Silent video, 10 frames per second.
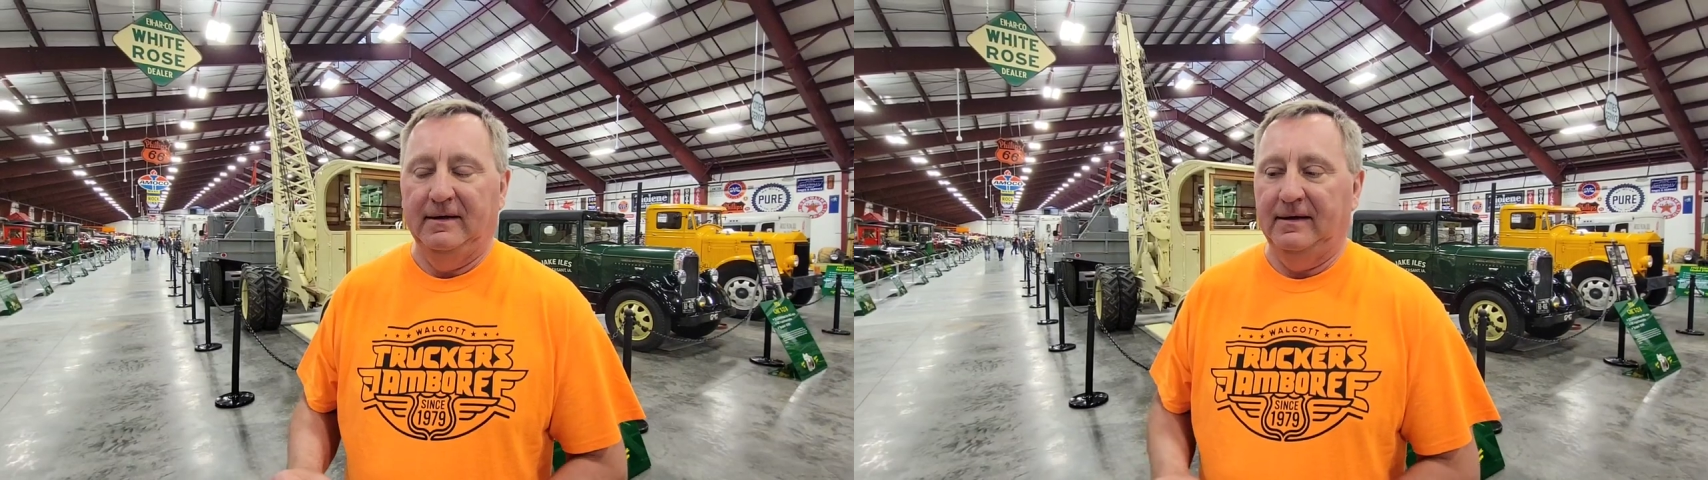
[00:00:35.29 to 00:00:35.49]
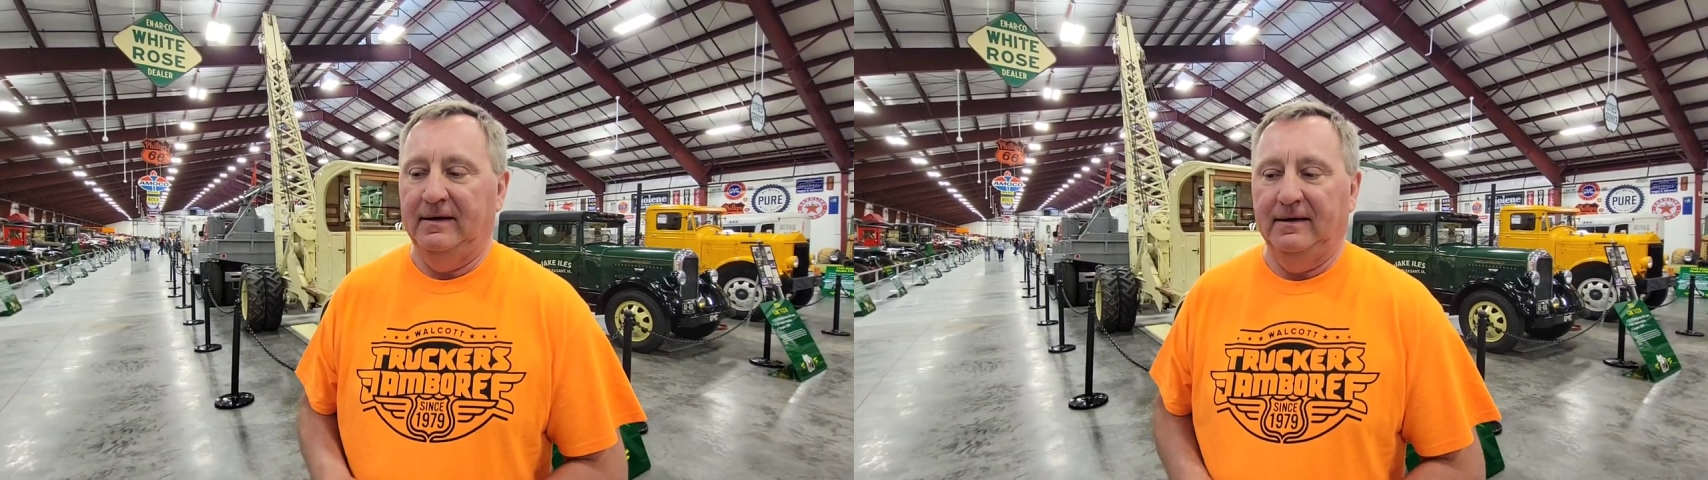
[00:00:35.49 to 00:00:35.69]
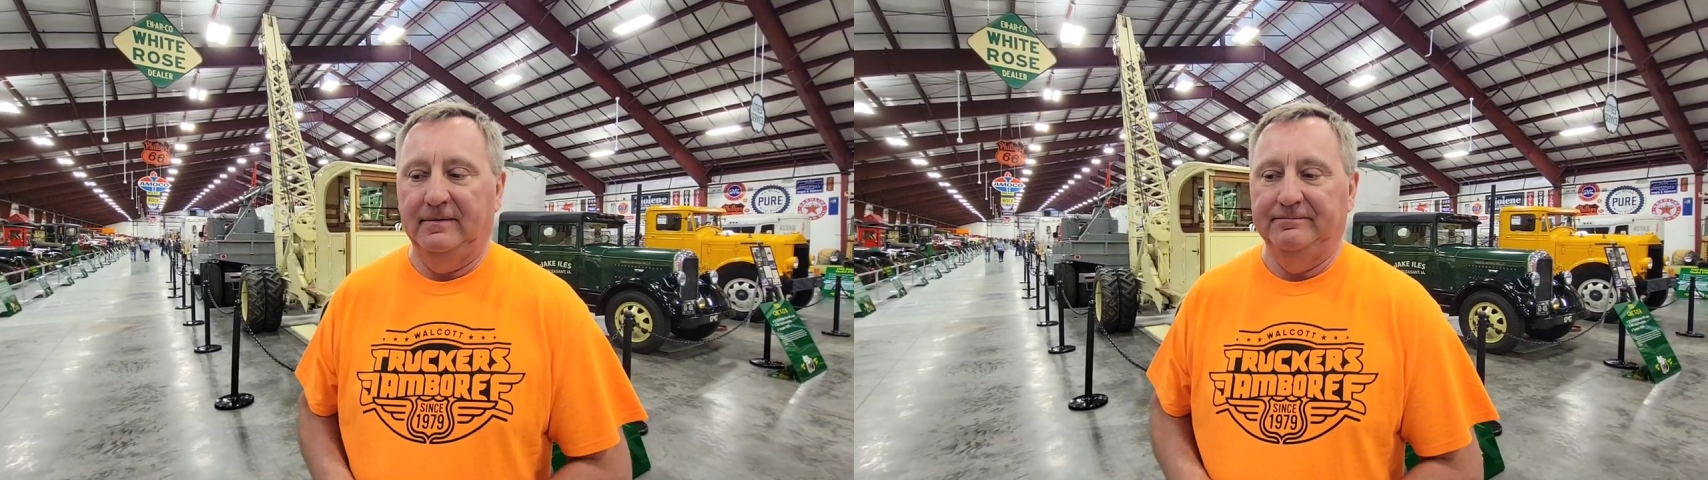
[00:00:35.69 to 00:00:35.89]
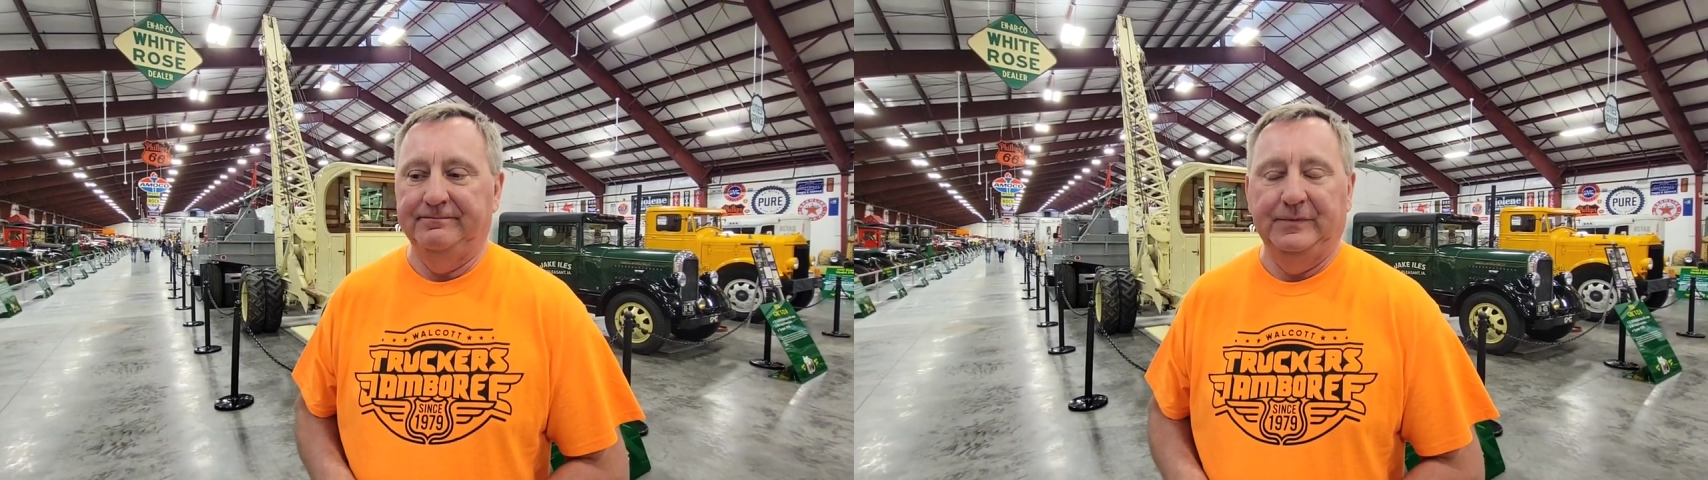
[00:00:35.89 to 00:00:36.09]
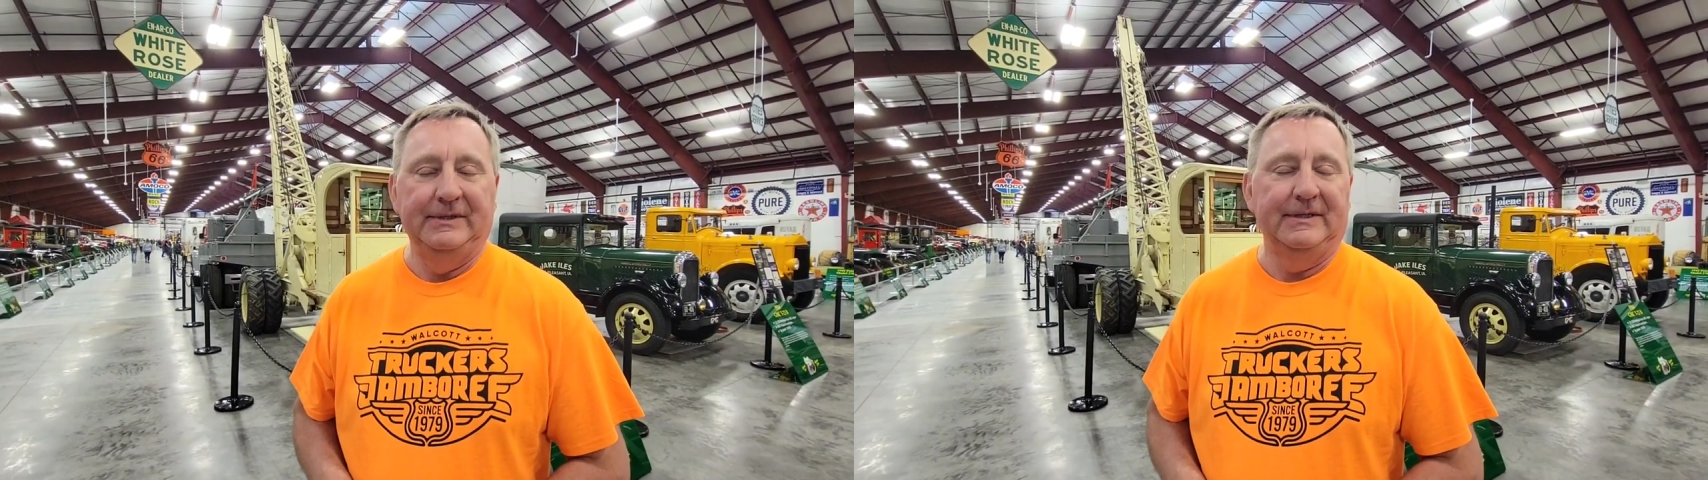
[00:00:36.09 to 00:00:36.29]
Uh,
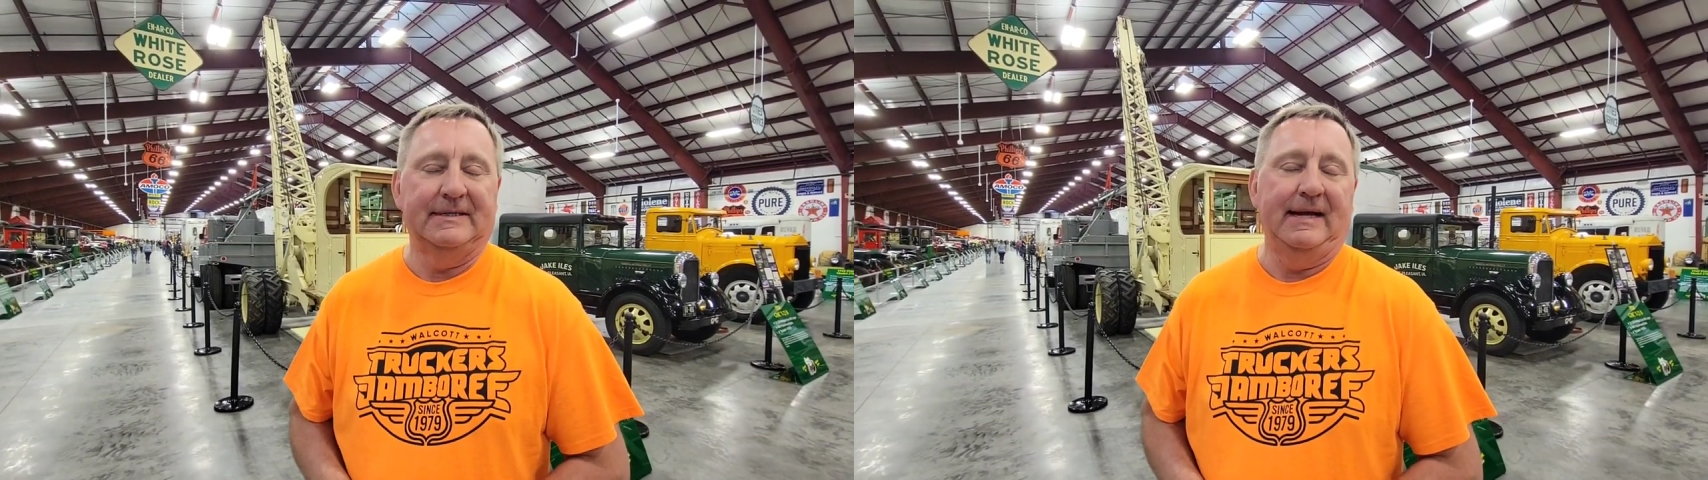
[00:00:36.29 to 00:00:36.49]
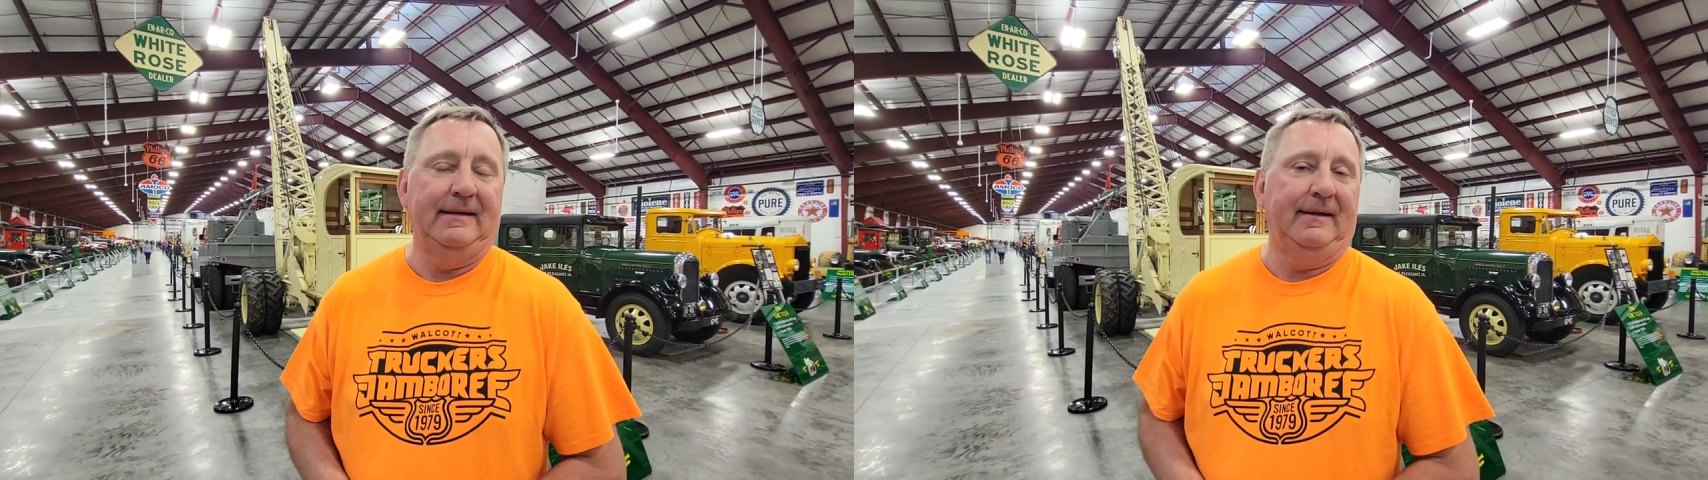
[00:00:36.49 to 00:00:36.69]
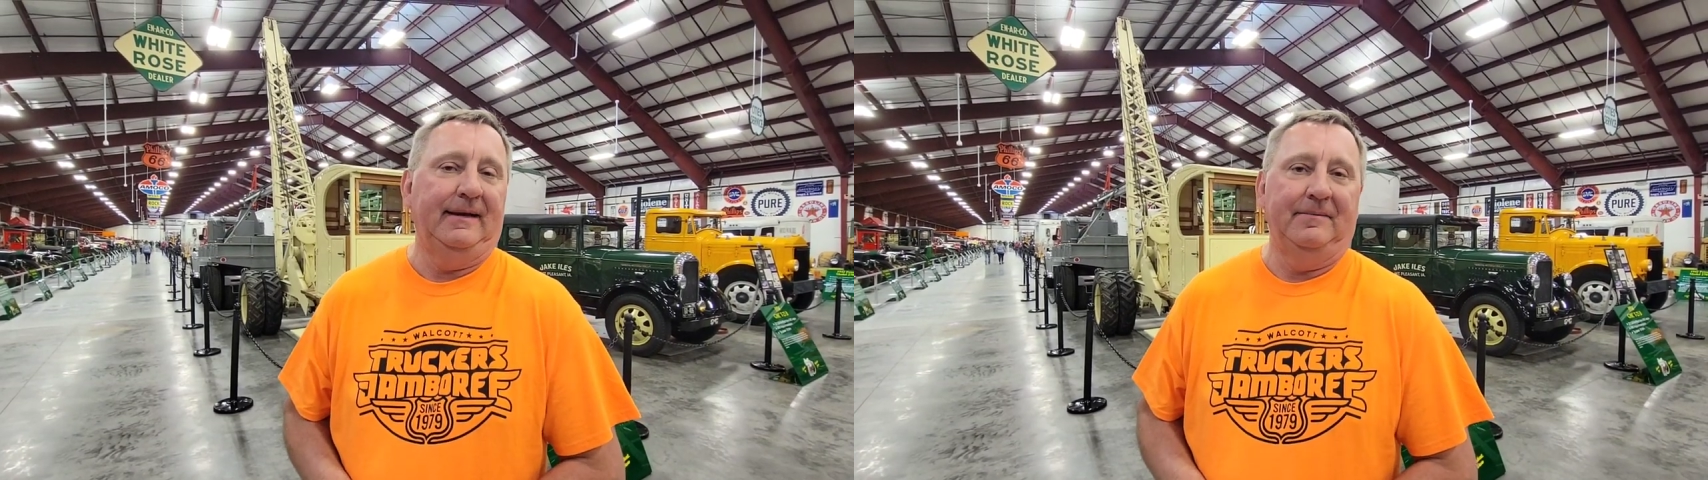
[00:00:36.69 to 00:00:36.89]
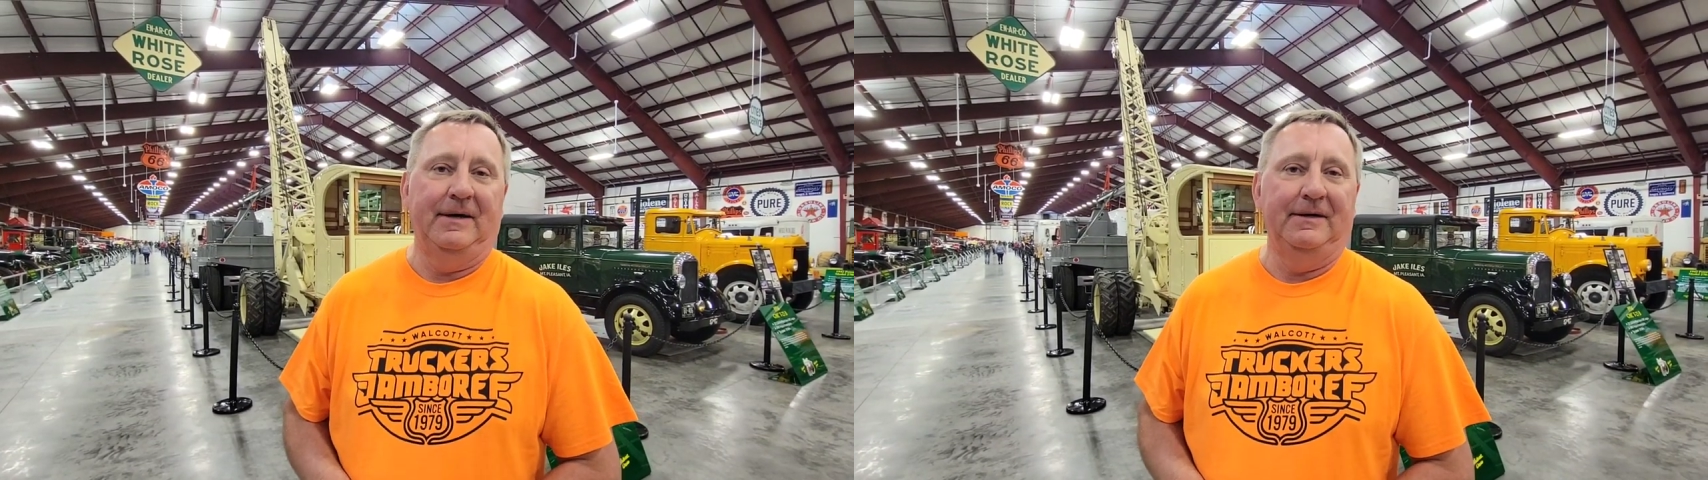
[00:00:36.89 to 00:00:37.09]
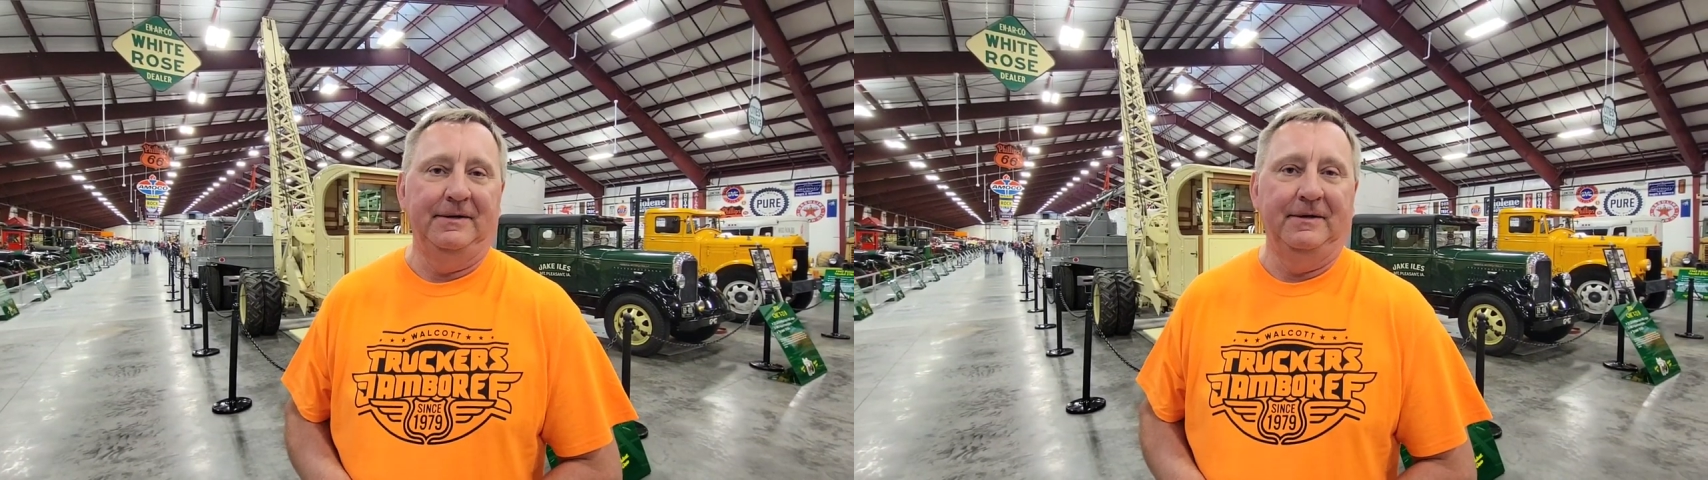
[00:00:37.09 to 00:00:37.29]
we just got that
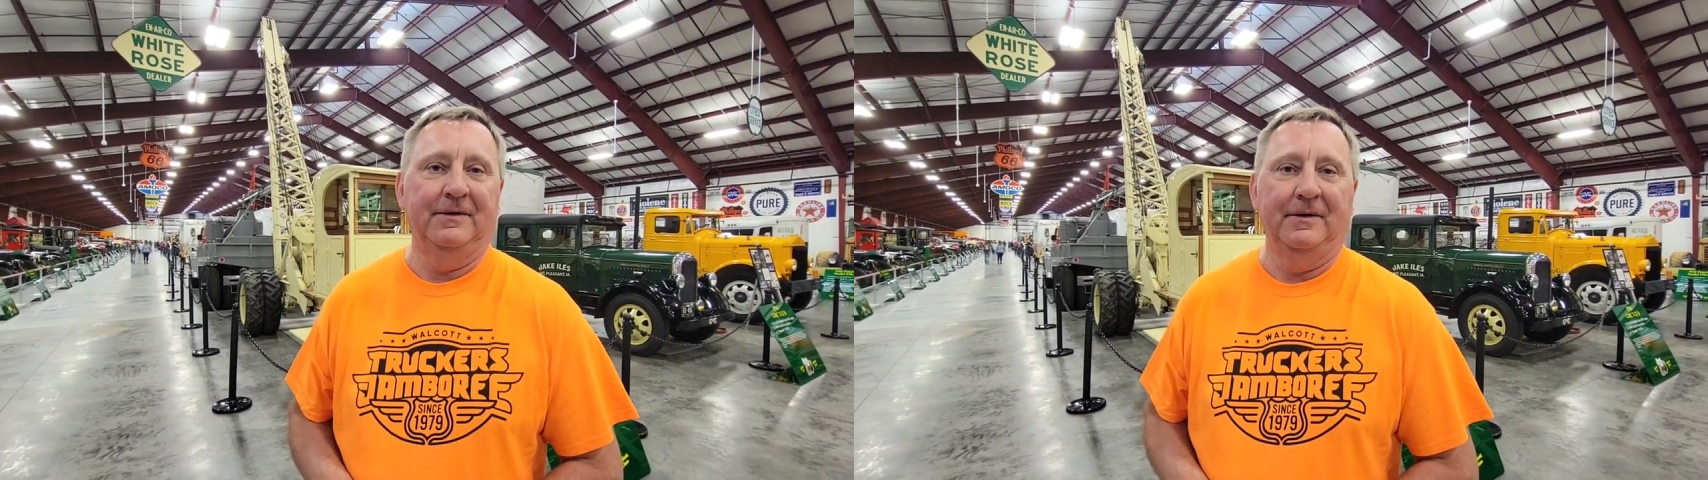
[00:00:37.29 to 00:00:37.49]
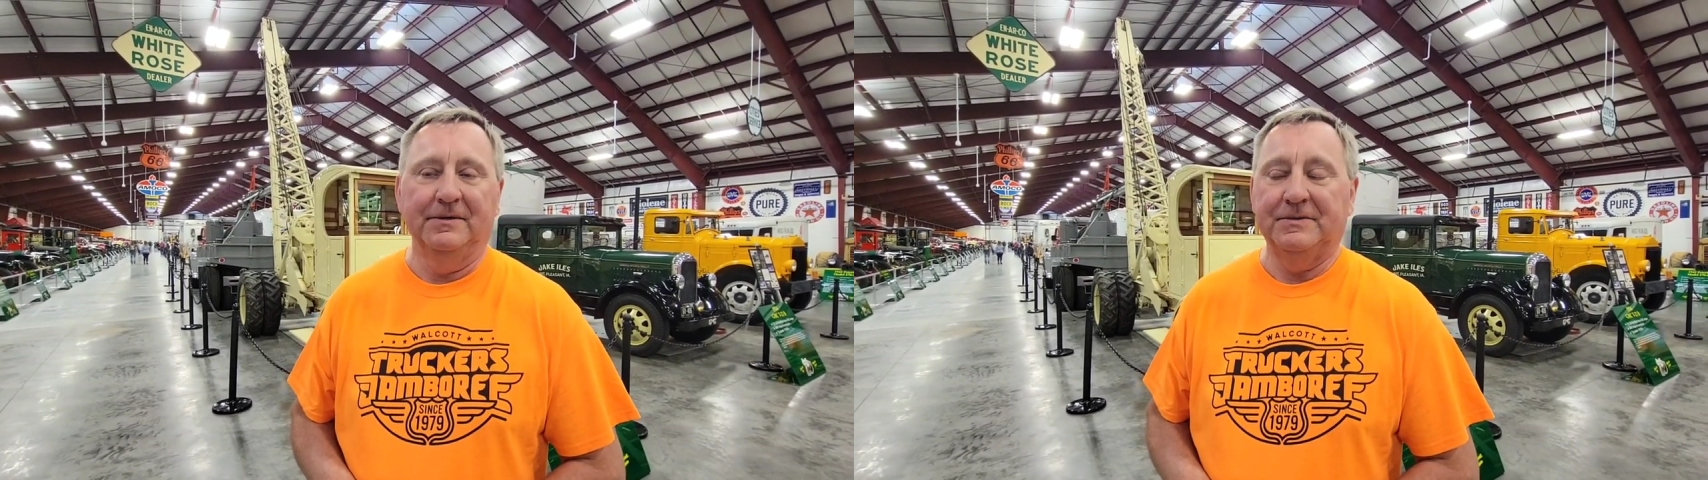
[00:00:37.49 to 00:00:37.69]
about a year ago.